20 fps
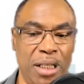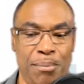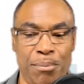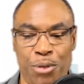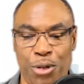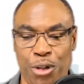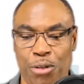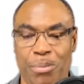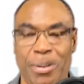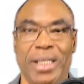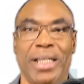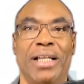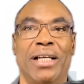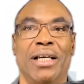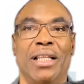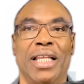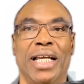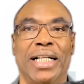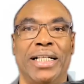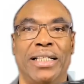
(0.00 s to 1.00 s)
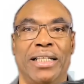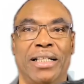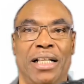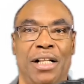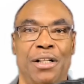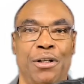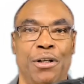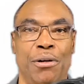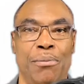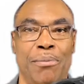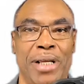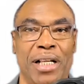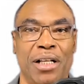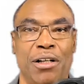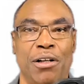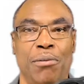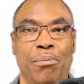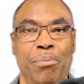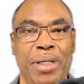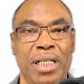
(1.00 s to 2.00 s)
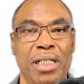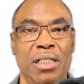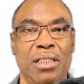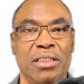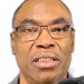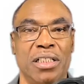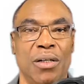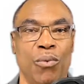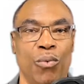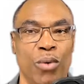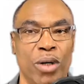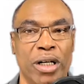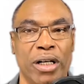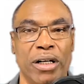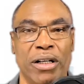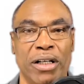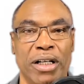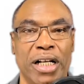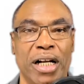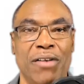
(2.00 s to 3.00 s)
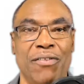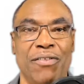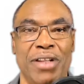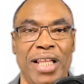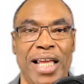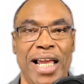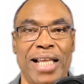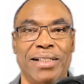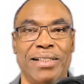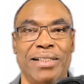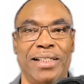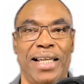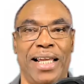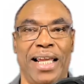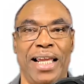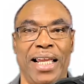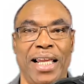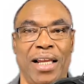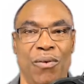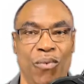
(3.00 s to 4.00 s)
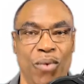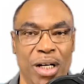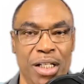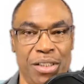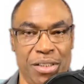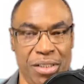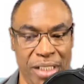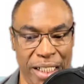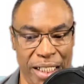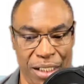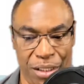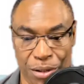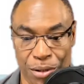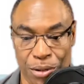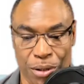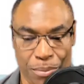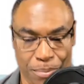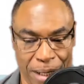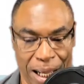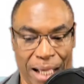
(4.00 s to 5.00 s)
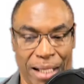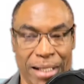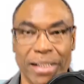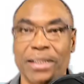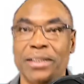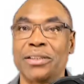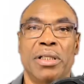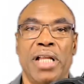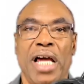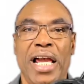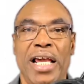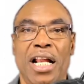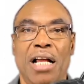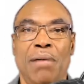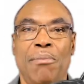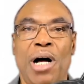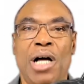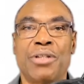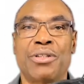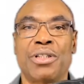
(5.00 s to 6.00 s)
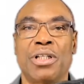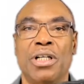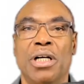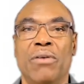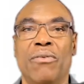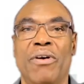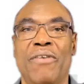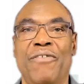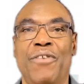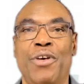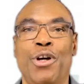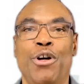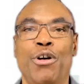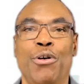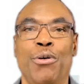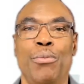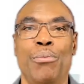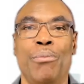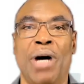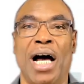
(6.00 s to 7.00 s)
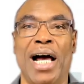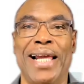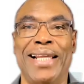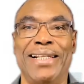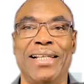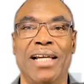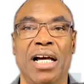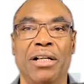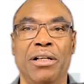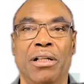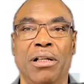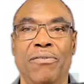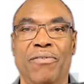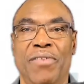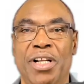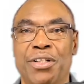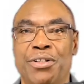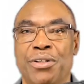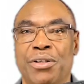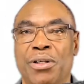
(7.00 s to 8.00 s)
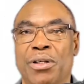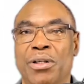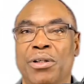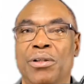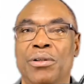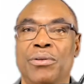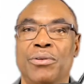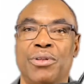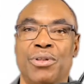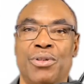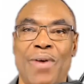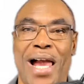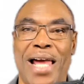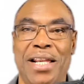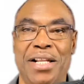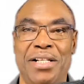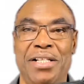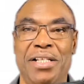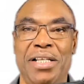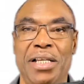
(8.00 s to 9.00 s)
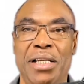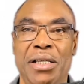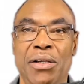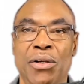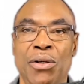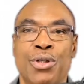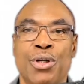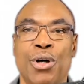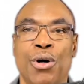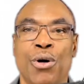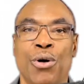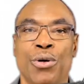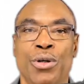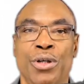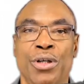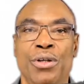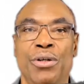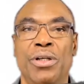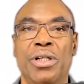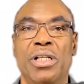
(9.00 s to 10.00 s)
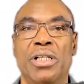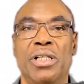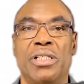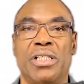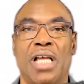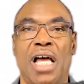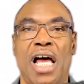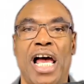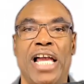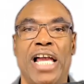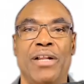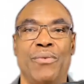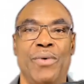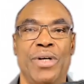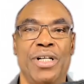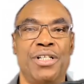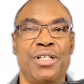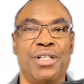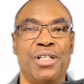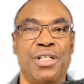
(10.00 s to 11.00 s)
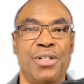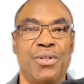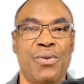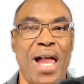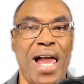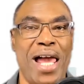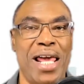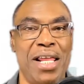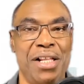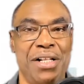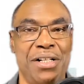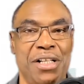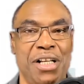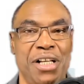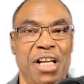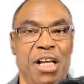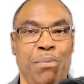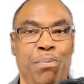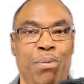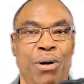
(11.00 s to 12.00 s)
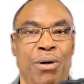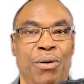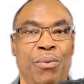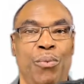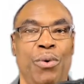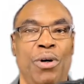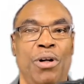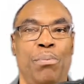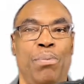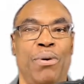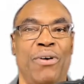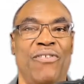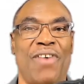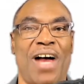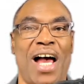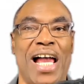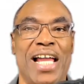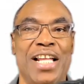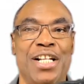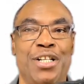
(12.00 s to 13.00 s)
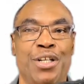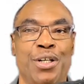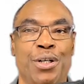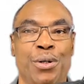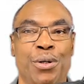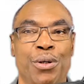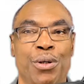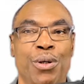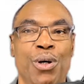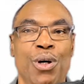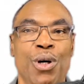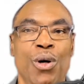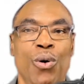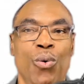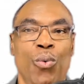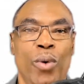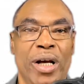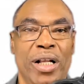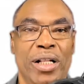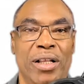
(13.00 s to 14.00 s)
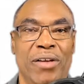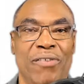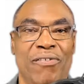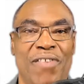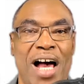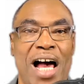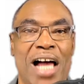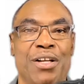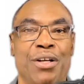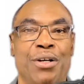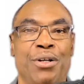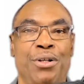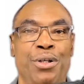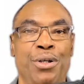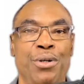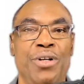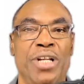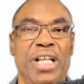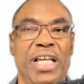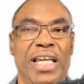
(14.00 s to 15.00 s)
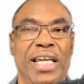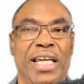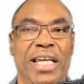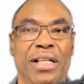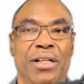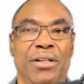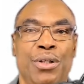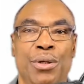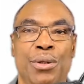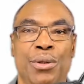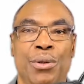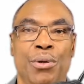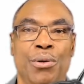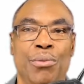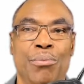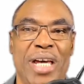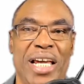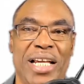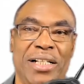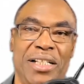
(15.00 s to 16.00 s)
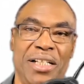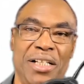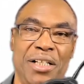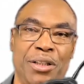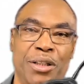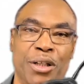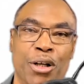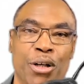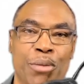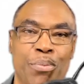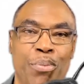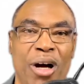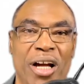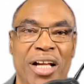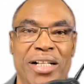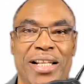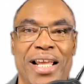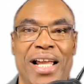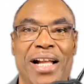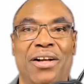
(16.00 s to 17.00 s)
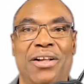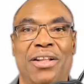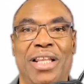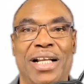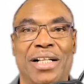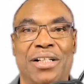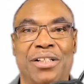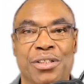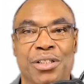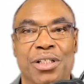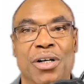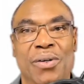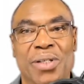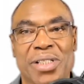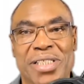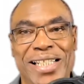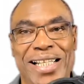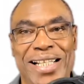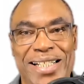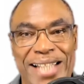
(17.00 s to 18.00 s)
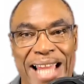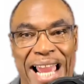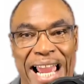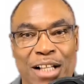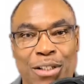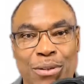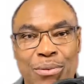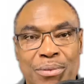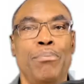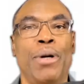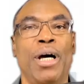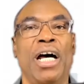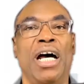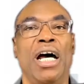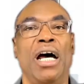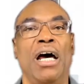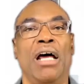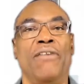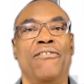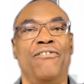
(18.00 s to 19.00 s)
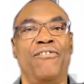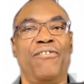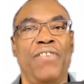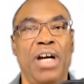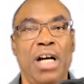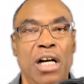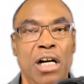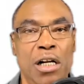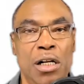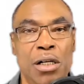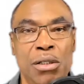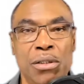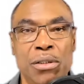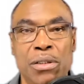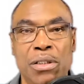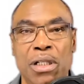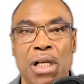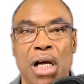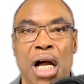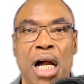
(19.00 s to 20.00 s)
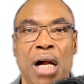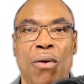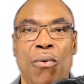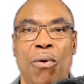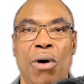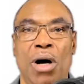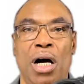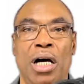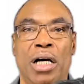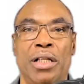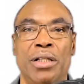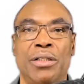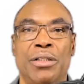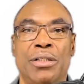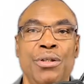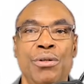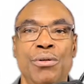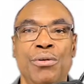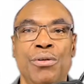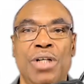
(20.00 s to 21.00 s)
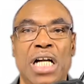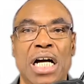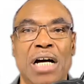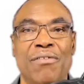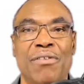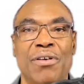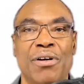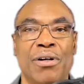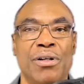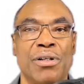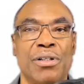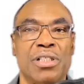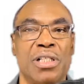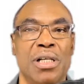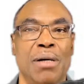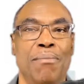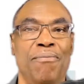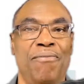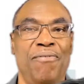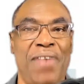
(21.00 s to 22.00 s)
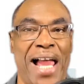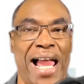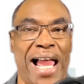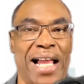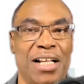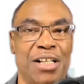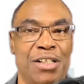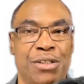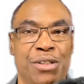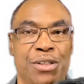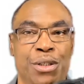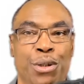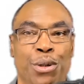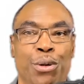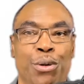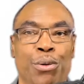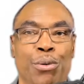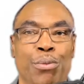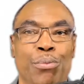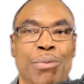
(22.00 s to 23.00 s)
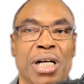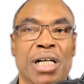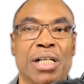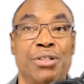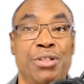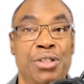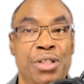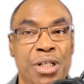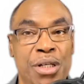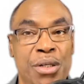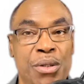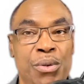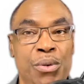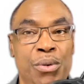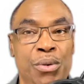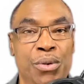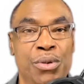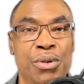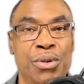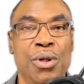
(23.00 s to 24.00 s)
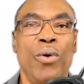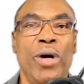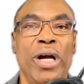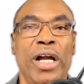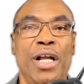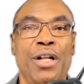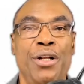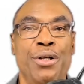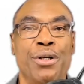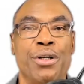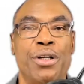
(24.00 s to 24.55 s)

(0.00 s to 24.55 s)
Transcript: them to be collecting on your medical bills, and we're going to cover that today and what you need to do about it. Tonight, I'm also going to review my non conventional strategy so you can decide which strategy will, will provide you with the value you need to make these third party debt collectors go and sit down. But first, I want to cover some facts you must use when